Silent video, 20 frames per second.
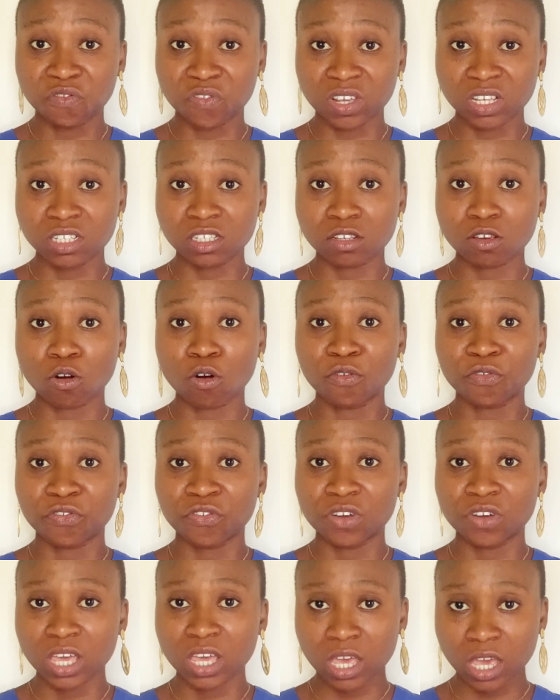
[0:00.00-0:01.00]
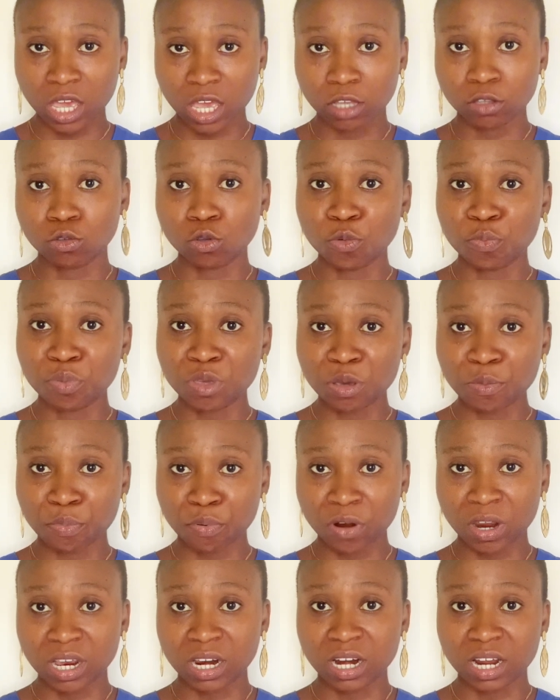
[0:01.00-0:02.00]
risk of ectopic
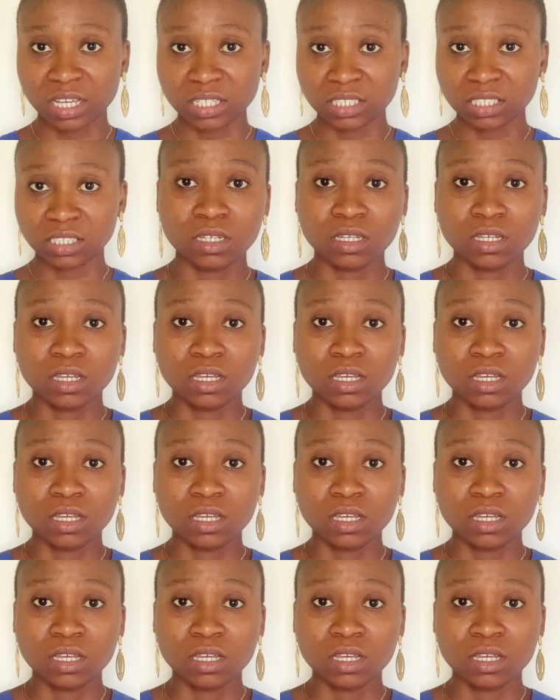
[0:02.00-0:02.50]
pregnancy.